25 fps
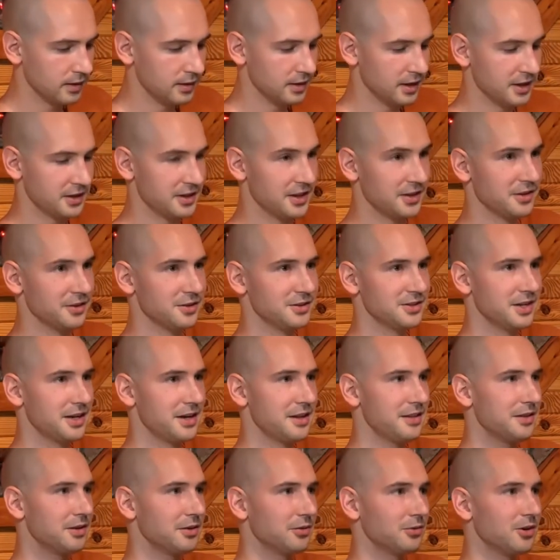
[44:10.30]
Not that there's
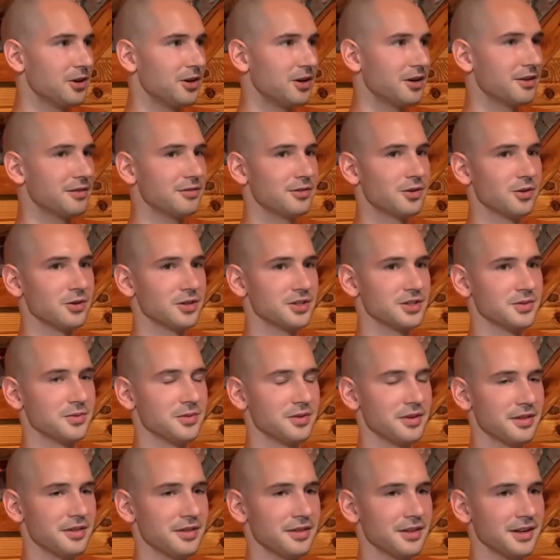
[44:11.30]
anything wrong, of course,
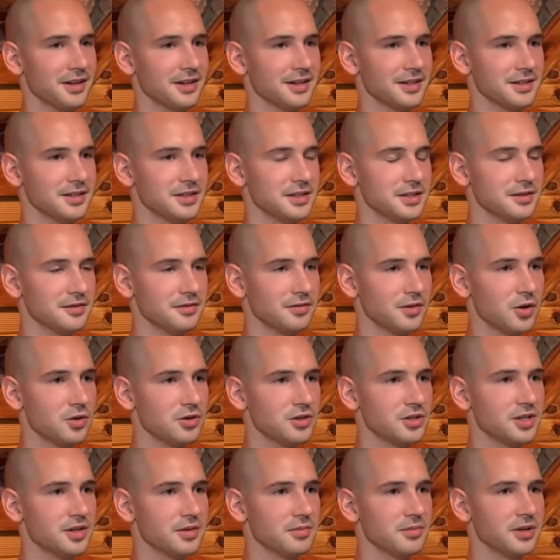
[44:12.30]
with
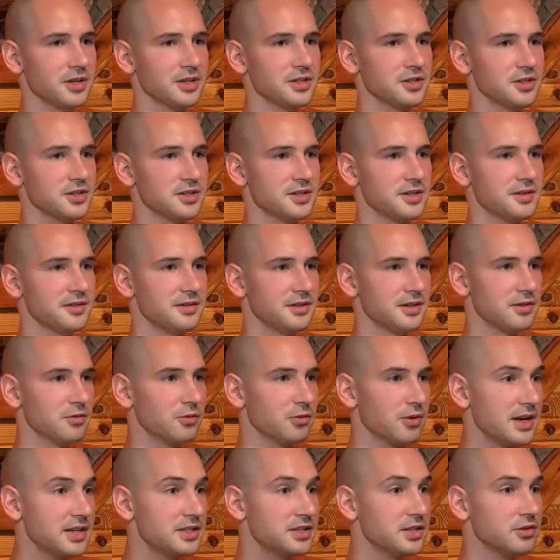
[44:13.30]
devotion, but just
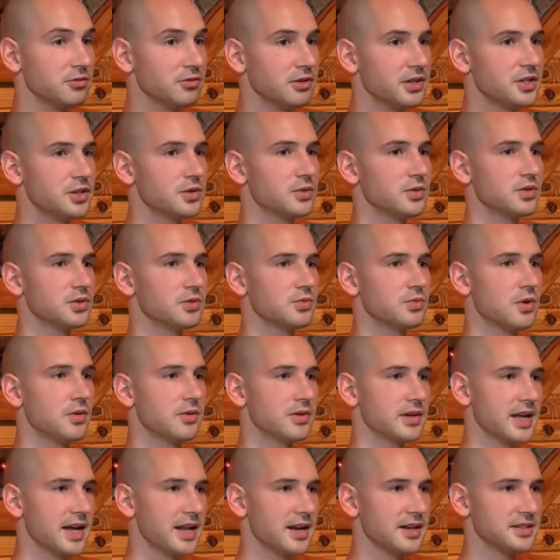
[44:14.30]
rites and rituals
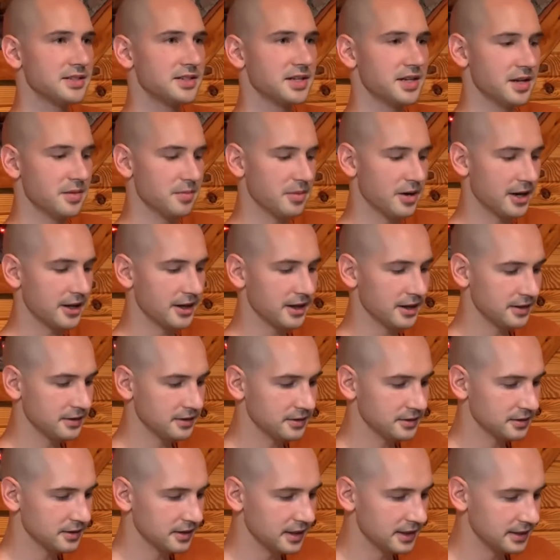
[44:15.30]
won't get us to Nibbana,
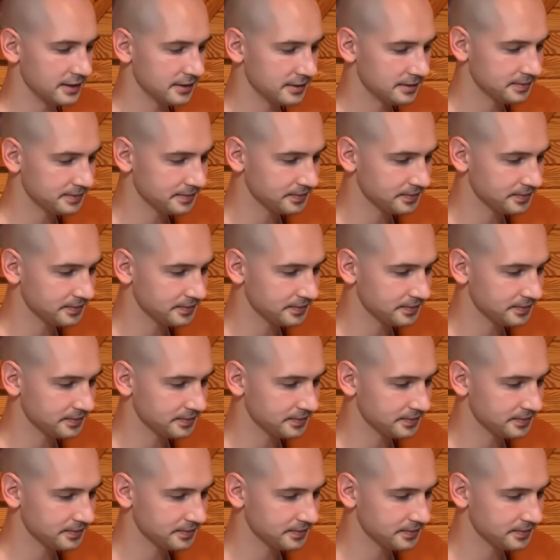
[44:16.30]
right?